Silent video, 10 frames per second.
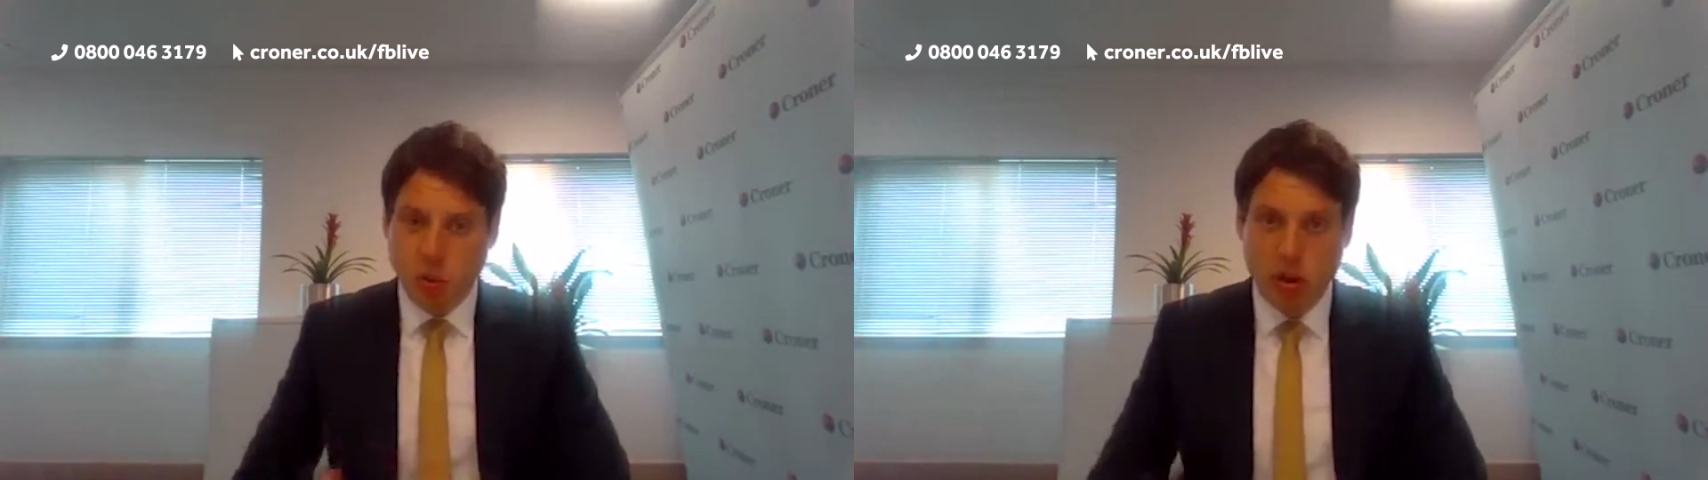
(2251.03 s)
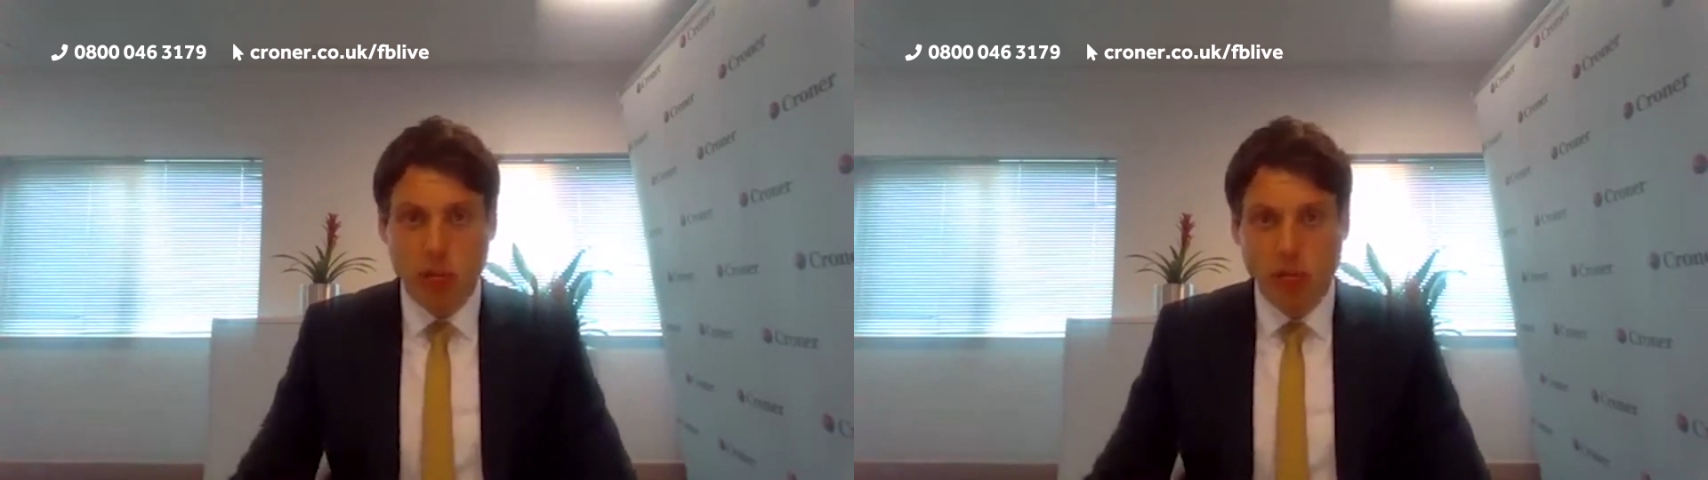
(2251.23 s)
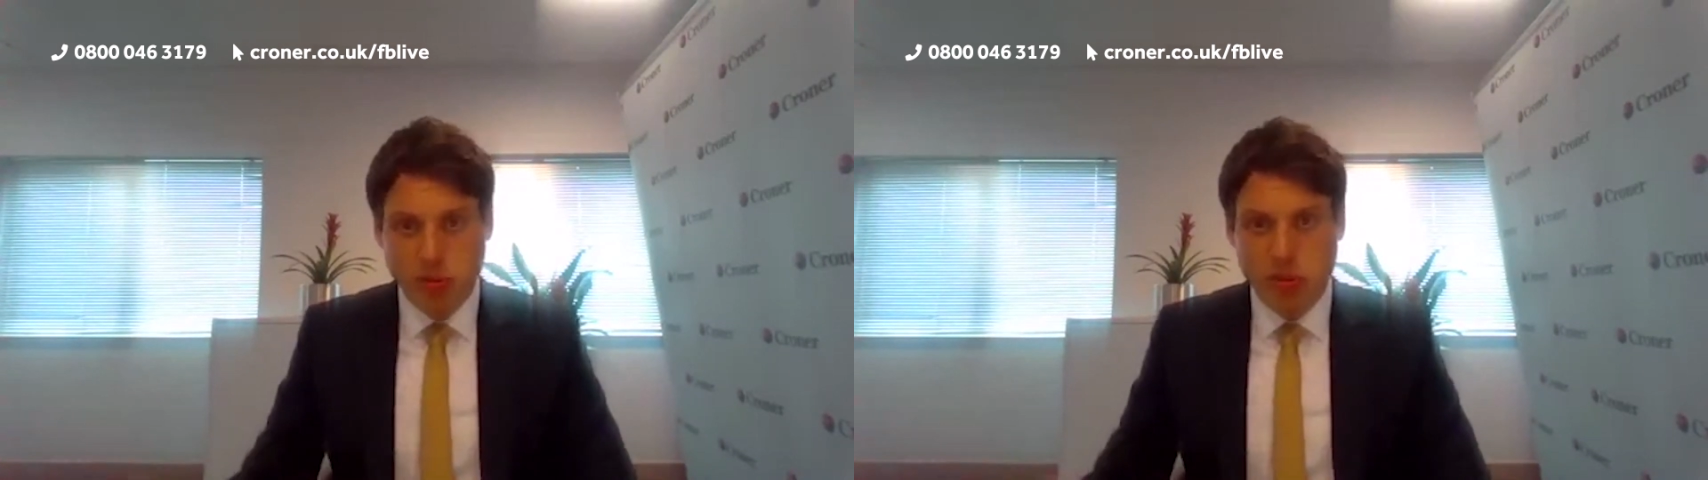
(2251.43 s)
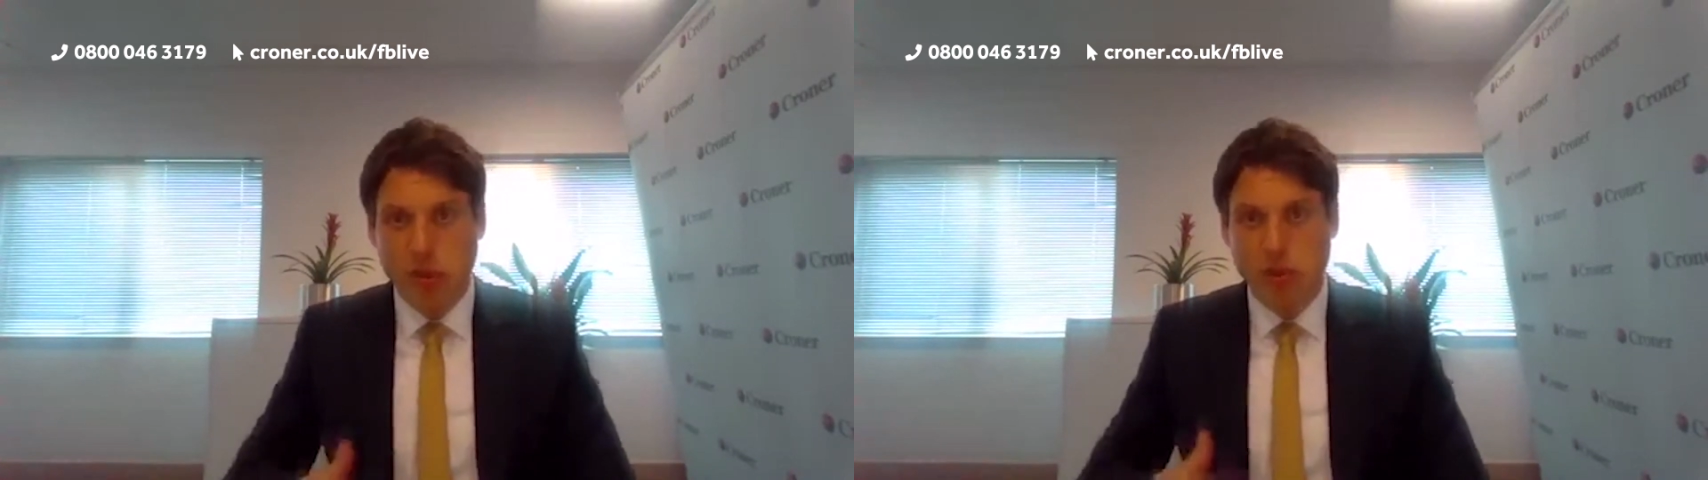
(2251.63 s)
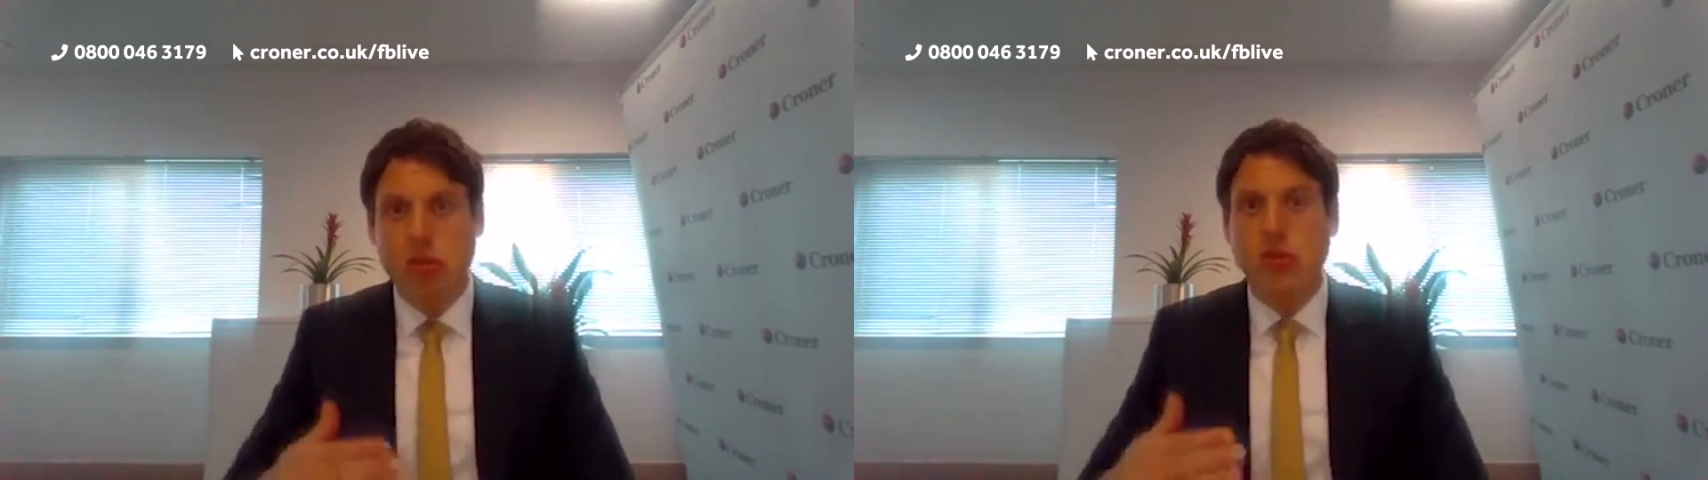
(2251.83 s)
working with somebody
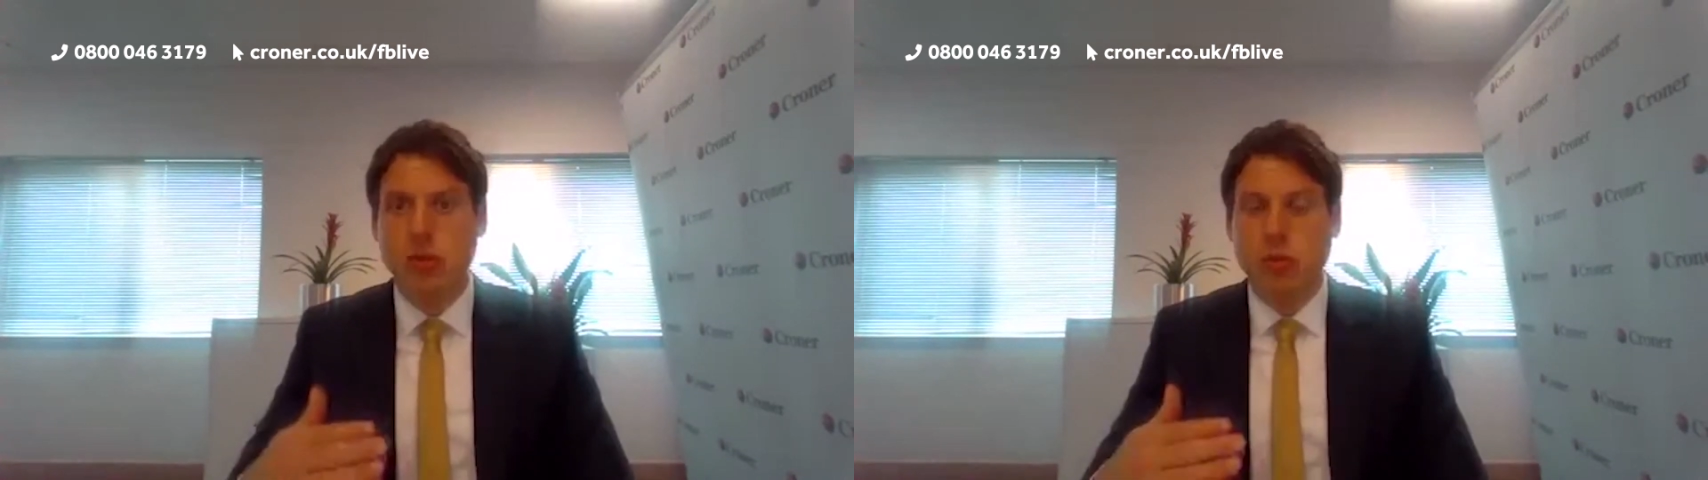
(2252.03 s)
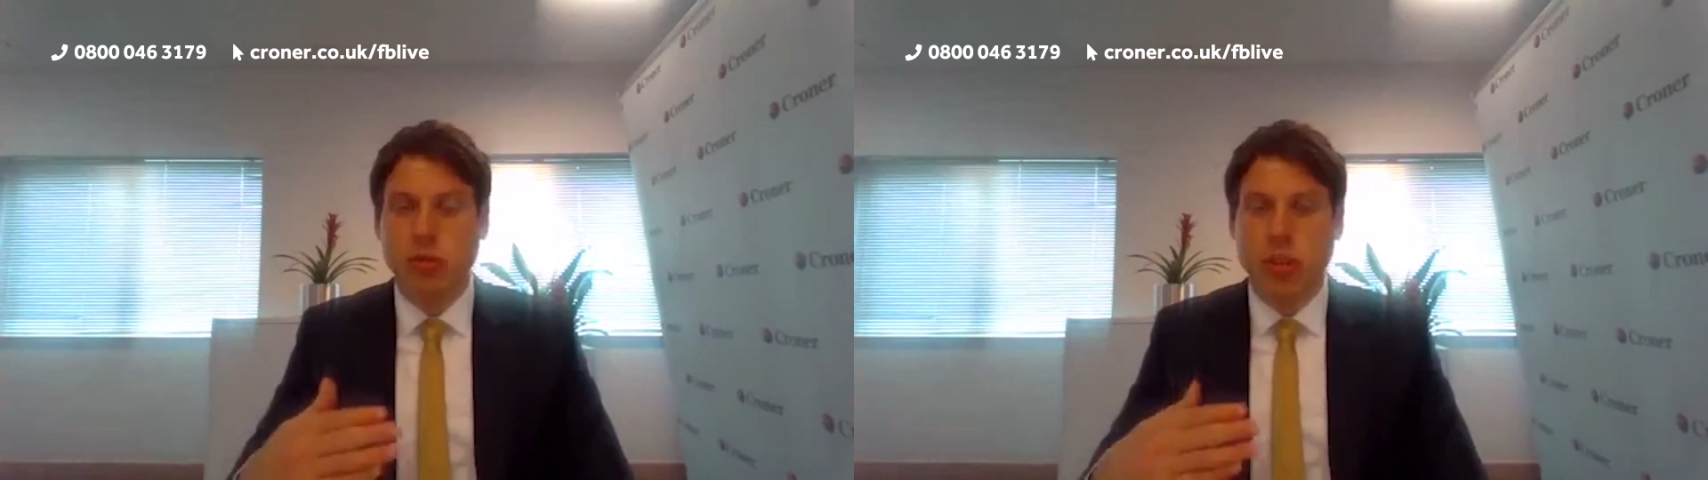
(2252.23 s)
who's